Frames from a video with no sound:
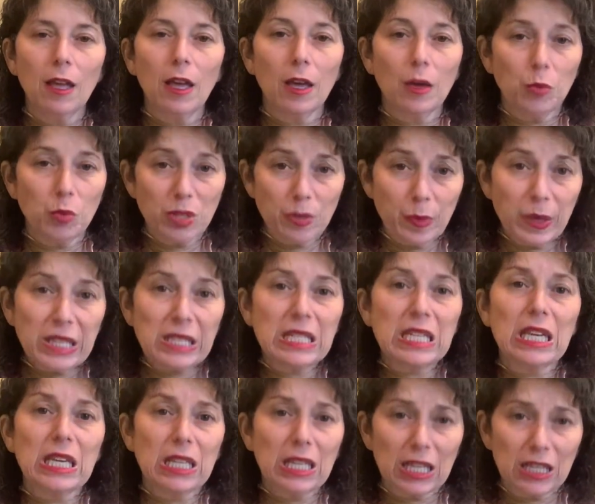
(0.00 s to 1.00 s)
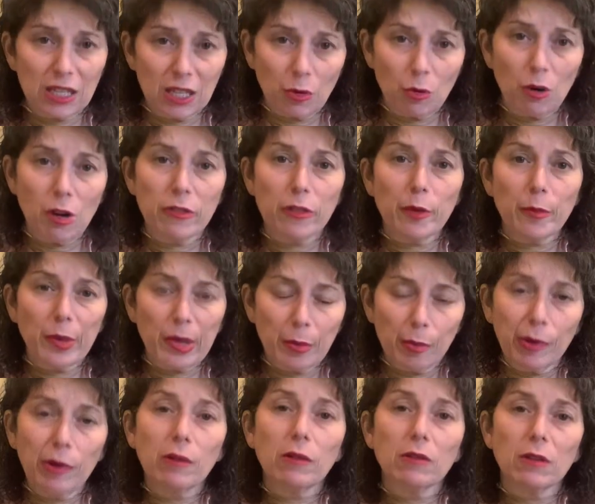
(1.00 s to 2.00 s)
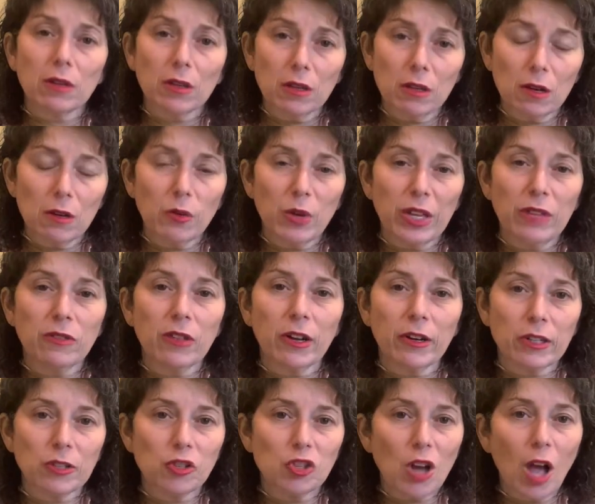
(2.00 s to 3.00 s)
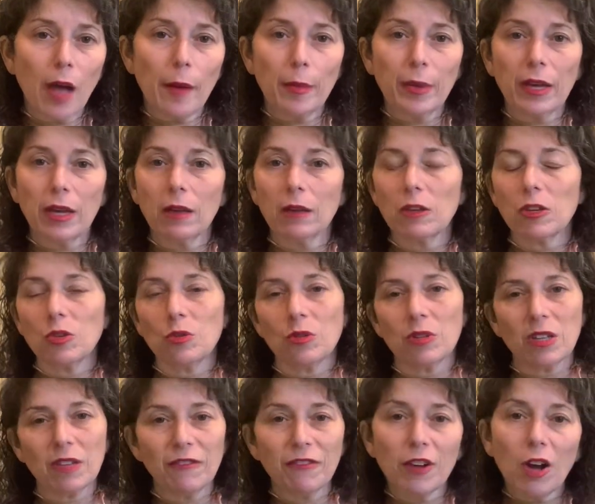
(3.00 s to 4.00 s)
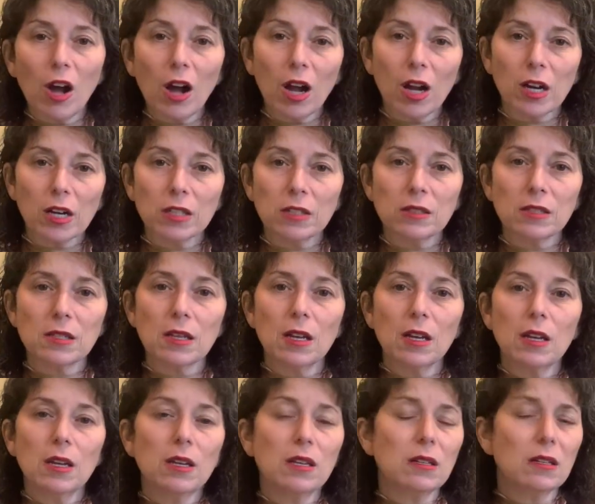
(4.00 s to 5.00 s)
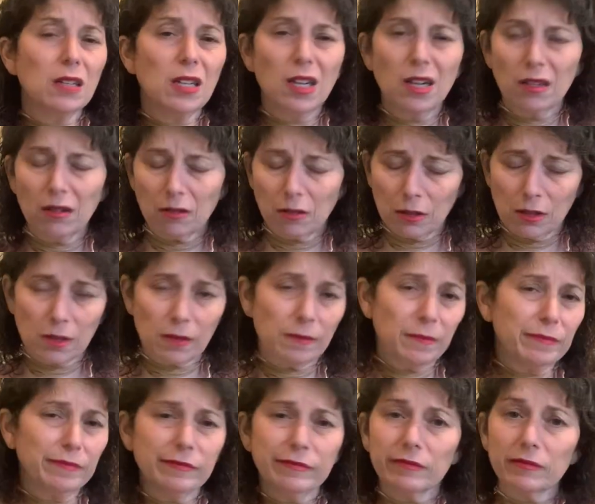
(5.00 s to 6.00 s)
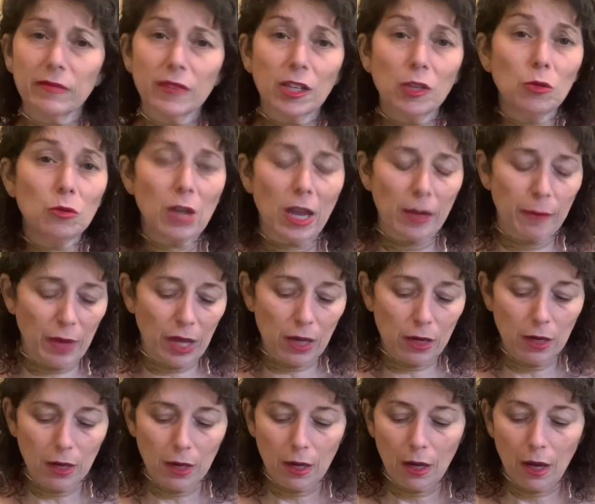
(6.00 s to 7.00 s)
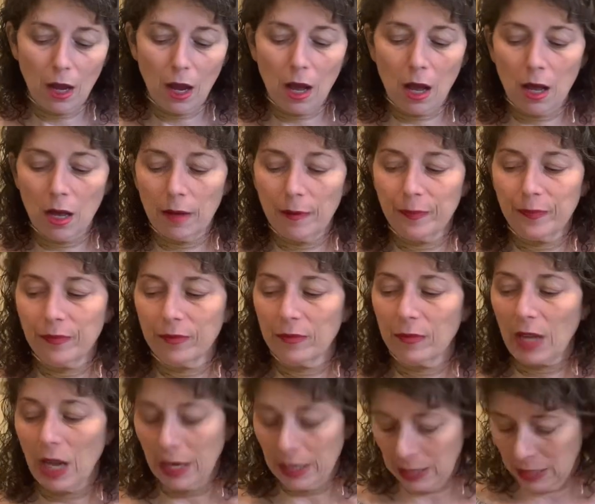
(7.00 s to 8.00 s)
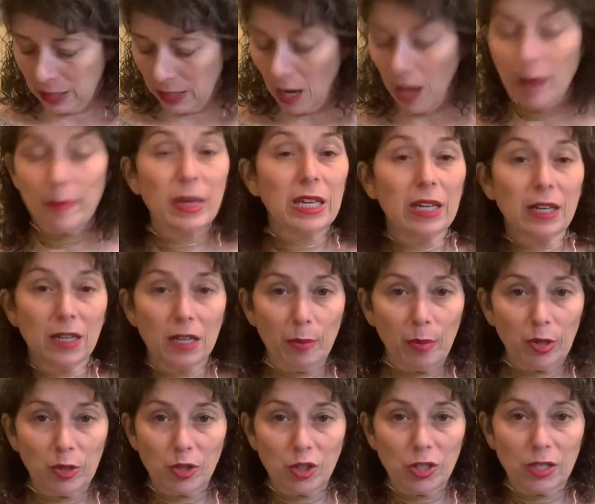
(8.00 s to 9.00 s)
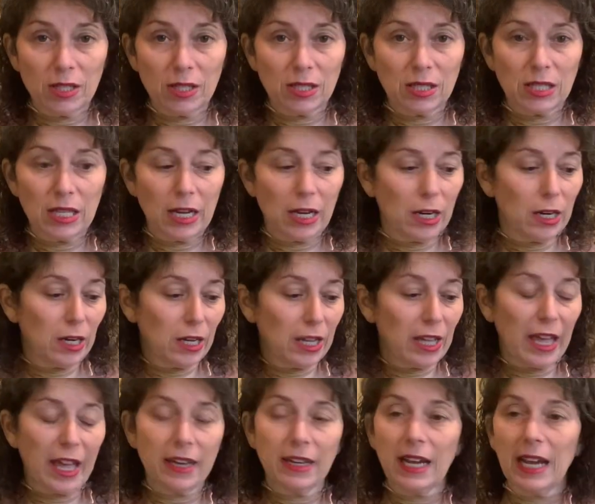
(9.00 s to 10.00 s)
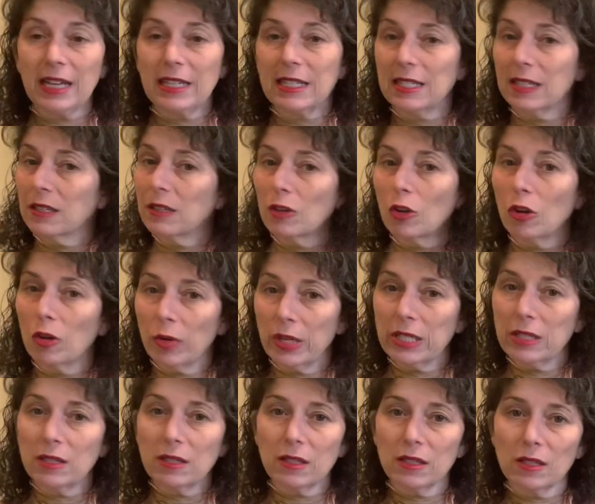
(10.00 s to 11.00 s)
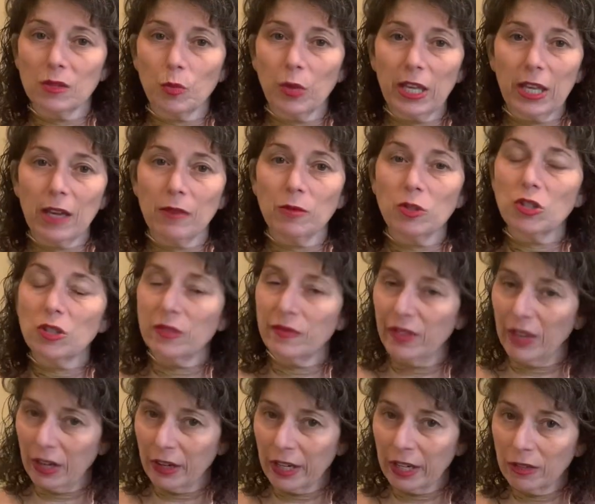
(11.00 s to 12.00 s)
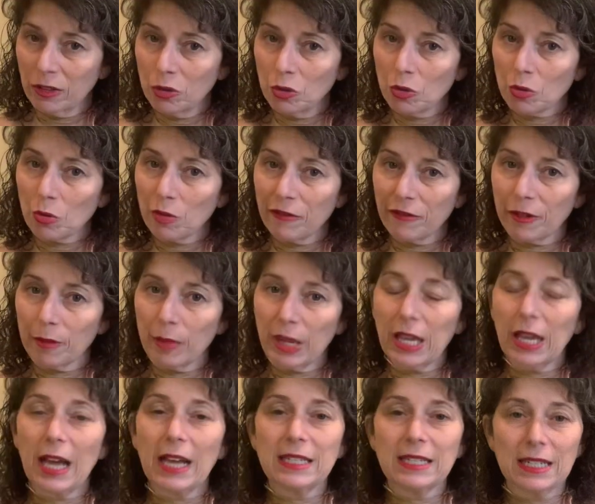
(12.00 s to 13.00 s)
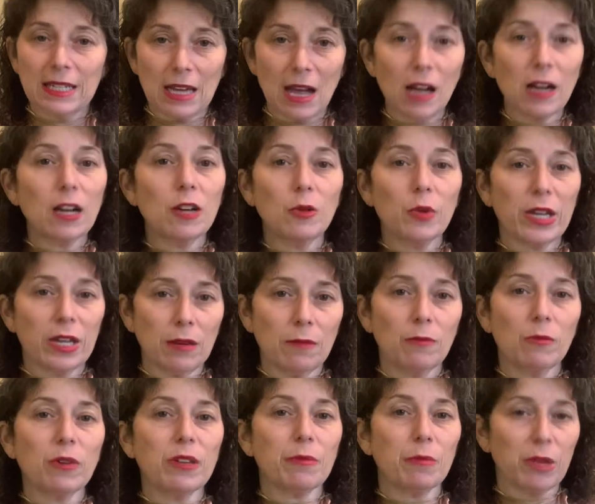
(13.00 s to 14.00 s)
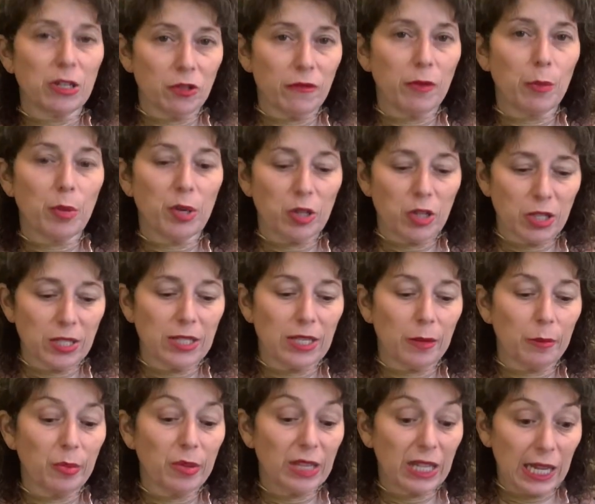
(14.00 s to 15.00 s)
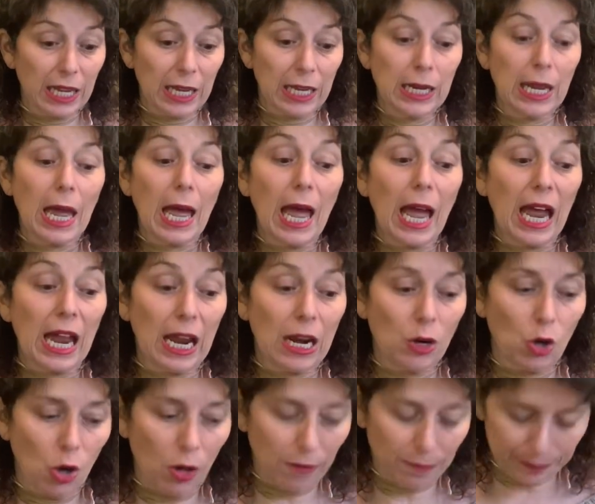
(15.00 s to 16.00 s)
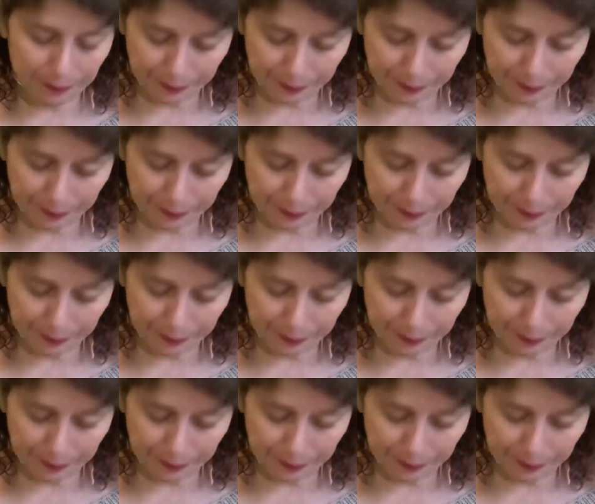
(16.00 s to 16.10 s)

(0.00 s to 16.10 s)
It was busy, like there were other people, you know, in there and shopping, cute gift cards, needles, you name it. I did not make any purchases there. Again, I didn't go into this weekend, which is very unusual for me. I did not go in with much of a purchasing plan at all.